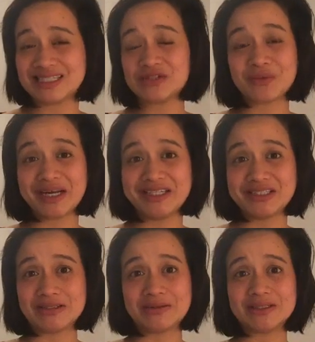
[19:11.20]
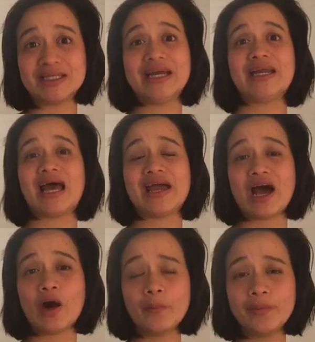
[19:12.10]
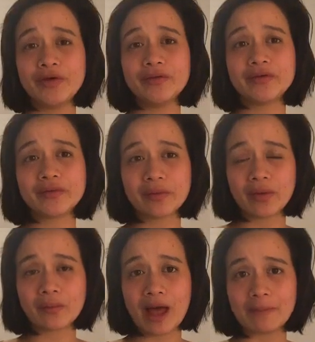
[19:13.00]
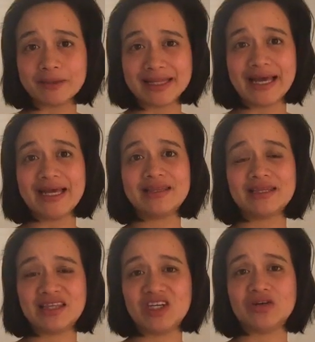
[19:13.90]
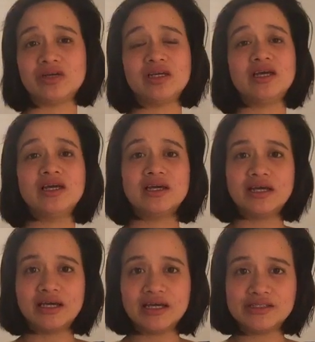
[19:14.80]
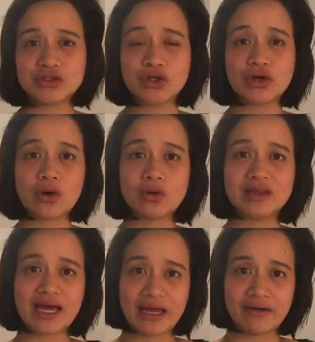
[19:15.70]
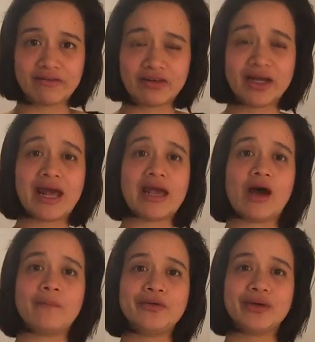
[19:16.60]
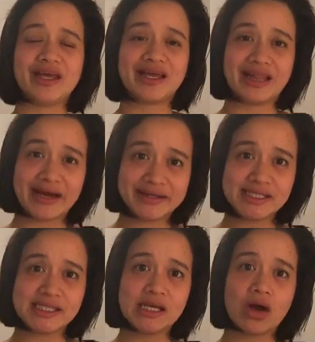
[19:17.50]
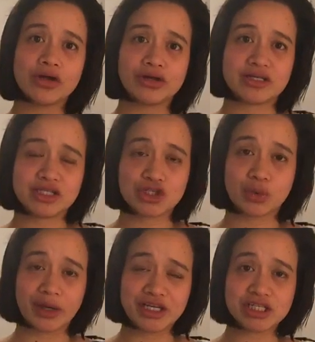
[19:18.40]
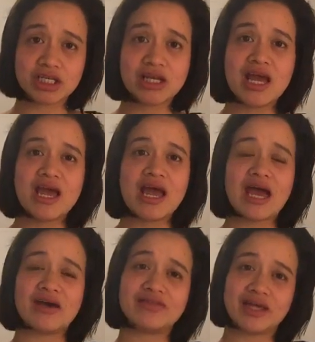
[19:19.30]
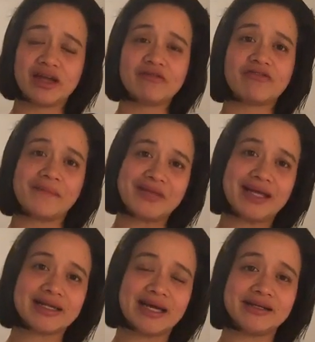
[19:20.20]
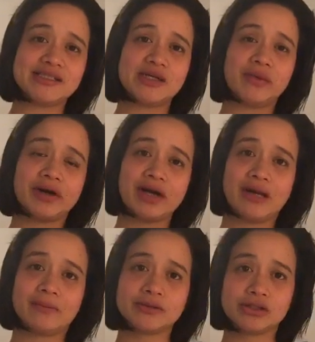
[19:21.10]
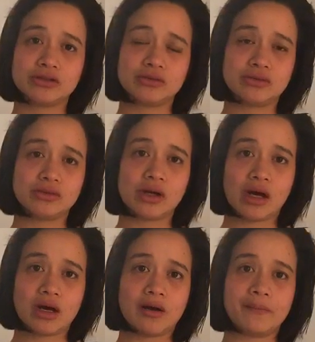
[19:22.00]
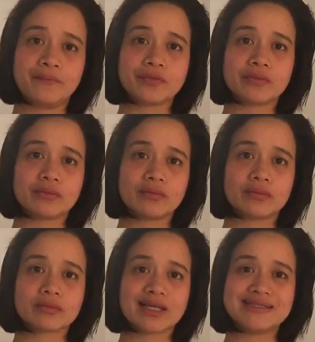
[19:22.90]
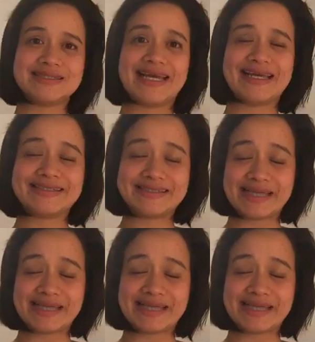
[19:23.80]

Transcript: what I do, right? I help you apply the theory into your own life, right? I help you gain clarity on your situation, and then from that clarity, we are able to take